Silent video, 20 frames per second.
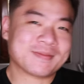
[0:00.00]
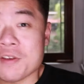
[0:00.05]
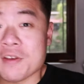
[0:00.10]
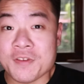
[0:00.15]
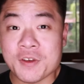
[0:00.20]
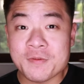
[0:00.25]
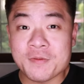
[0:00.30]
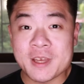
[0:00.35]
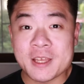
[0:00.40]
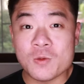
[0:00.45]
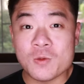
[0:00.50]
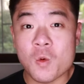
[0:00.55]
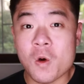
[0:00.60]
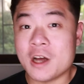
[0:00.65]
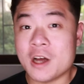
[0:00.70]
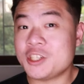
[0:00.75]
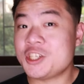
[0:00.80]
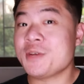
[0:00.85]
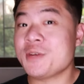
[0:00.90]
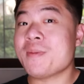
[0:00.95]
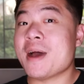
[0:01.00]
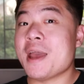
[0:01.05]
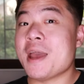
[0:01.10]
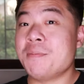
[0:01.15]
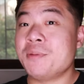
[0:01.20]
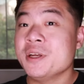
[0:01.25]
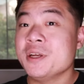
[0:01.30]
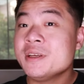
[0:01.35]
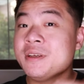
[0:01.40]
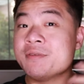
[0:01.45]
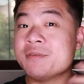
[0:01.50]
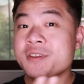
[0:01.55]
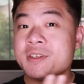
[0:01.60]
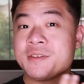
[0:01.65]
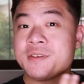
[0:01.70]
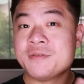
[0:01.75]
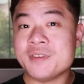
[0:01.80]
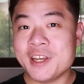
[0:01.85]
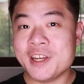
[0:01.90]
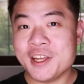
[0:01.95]
If you've been watching my
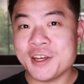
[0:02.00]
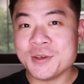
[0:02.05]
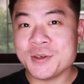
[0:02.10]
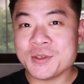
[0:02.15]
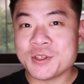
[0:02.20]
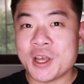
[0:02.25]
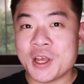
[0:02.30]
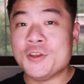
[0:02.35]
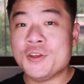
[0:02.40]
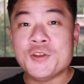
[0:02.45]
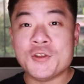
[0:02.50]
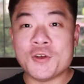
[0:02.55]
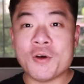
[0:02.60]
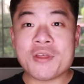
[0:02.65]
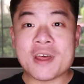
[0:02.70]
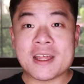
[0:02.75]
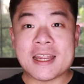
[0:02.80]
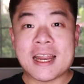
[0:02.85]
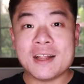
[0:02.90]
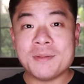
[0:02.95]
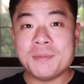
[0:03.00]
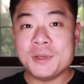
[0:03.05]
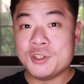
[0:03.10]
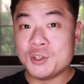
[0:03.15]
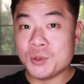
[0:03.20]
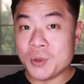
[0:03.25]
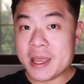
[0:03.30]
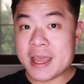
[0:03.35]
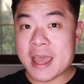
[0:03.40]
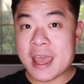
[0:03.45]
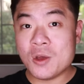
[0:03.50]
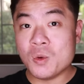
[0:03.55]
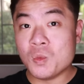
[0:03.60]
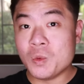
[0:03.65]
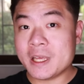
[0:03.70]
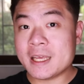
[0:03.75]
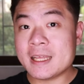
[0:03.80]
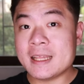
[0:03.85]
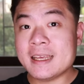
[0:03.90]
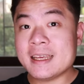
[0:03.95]
previous videos, you know that I'll be doing a
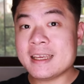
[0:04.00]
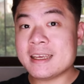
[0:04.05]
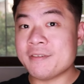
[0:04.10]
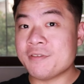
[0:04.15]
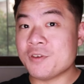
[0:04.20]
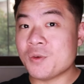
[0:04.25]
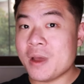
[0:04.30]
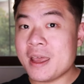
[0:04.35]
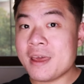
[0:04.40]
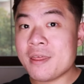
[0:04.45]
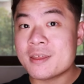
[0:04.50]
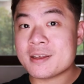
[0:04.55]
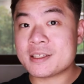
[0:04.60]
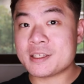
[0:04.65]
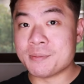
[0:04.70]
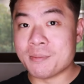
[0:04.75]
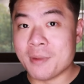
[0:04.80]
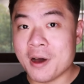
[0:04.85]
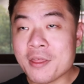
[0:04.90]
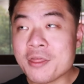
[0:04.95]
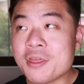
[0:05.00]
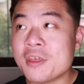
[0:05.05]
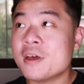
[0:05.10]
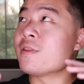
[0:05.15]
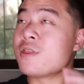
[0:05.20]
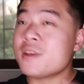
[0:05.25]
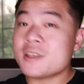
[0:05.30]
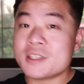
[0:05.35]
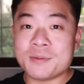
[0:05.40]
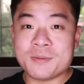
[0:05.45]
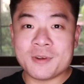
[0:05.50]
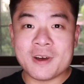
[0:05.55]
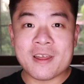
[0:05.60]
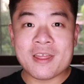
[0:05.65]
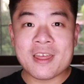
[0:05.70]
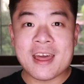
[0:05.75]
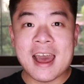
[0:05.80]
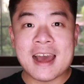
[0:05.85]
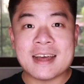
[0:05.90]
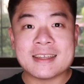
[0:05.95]
weekly giveaway this month. This
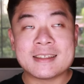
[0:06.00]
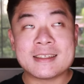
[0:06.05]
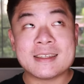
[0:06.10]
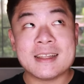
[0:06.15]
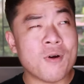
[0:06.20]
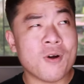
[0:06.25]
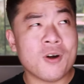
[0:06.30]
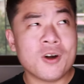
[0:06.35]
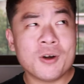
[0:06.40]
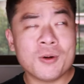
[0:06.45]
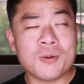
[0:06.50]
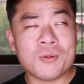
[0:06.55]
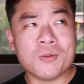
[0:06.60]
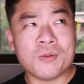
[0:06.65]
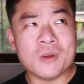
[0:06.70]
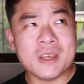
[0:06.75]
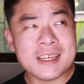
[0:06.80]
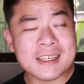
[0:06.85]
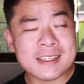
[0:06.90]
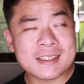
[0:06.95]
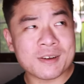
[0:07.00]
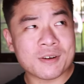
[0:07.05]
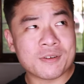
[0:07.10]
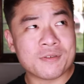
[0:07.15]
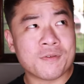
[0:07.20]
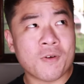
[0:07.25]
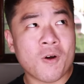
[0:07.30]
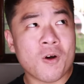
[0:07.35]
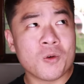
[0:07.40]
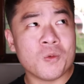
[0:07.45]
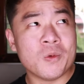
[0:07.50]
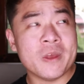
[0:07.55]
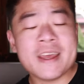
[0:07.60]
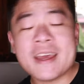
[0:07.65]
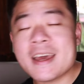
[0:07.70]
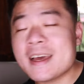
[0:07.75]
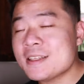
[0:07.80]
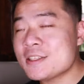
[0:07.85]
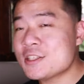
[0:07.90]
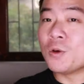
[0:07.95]
month has 4 weeks or 4
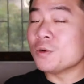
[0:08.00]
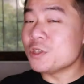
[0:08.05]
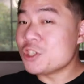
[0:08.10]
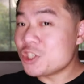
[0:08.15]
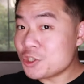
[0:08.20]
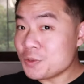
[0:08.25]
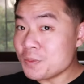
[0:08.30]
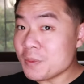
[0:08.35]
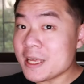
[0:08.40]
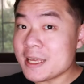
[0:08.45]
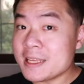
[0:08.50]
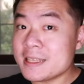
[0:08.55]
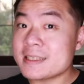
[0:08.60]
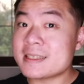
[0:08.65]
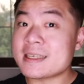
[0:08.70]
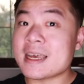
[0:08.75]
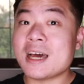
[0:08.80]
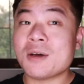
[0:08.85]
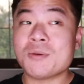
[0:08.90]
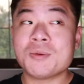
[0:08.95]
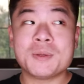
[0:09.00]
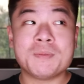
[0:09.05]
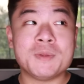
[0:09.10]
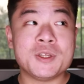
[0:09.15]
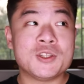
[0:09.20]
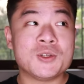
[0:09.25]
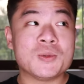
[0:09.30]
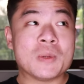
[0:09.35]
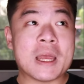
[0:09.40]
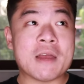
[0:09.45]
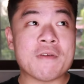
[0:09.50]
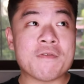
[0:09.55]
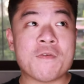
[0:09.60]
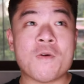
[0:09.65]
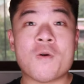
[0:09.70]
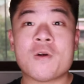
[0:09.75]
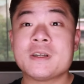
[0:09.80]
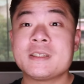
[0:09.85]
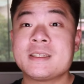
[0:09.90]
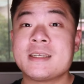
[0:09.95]
weekends, which means I will be doing
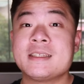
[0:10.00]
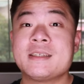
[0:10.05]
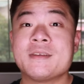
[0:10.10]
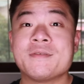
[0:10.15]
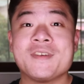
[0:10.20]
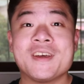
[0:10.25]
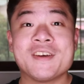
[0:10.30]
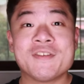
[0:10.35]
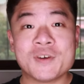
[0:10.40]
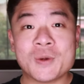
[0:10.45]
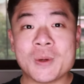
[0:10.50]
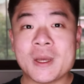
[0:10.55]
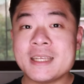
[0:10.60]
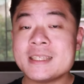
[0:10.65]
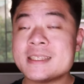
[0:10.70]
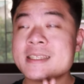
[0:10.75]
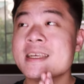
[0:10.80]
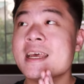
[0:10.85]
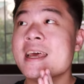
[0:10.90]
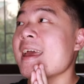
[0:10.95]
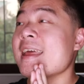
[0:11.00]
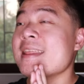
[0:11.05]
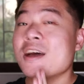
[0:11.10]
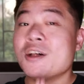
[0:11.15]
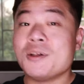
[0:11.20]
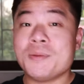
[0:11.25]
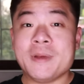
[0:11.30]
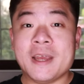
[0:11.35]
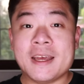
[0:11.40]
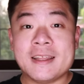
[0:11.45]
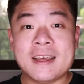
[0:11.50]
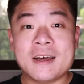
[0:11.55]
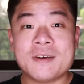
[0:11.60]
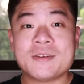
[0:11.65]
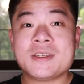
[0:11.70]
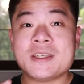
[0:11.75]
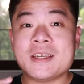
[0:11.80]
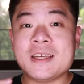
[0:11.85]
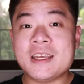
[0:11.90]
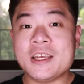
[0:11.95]
4 sets of giveaways and I will be
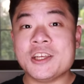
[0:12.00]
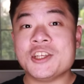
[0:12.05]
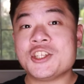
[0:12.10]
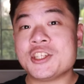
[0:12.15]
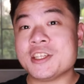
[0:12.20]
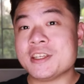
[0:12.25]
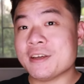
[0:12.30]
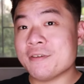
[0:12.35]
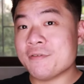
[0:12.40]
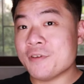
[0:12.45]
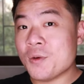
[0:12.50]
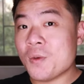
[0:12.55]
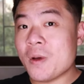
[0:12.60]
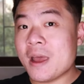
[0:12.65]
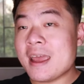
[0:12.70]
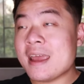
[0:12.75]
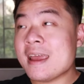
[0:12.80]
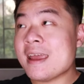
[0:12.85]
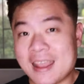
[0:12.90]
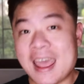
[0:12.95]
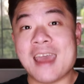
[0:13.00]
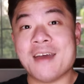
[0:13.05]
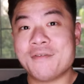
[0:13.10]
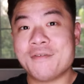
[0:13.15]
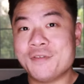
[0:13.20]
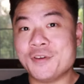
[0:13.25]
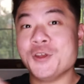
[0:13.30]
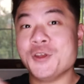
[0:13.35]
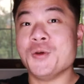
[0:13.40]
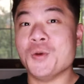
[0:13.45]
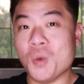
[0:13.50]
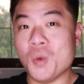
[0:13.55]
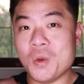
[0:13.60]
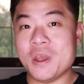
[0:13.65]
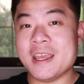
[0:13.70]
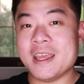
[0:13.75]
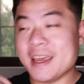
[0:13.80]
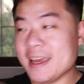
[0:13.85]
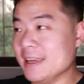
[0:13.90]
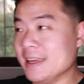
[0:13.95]
announcing each giveaway every
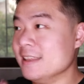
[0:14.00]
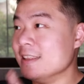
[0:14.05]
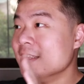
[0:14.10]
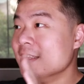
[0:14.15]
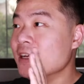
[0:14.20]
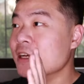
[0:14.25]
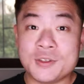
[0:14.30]
weekend.